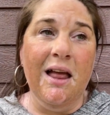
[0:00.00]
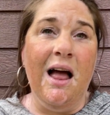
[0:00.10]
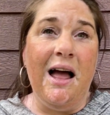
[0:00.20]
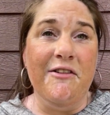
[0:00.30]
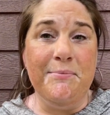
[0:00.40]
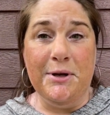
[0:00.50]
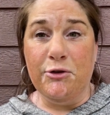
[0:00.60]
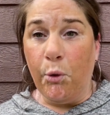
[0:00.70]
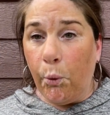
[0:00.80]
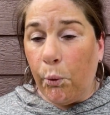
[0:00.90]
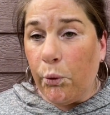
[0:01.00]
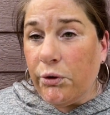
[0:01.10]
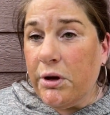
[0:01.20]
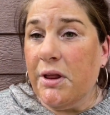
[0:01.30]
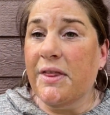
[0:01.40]
I've been
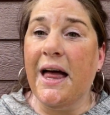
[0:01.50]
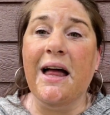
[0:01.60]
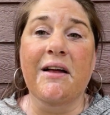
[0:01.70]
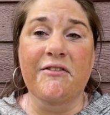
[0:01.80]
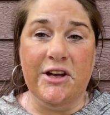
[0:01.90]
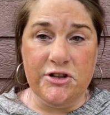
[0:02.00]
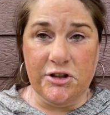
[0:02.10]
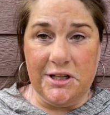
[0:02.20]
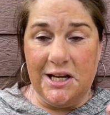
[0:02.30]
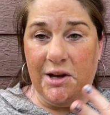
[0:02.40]
told that eventually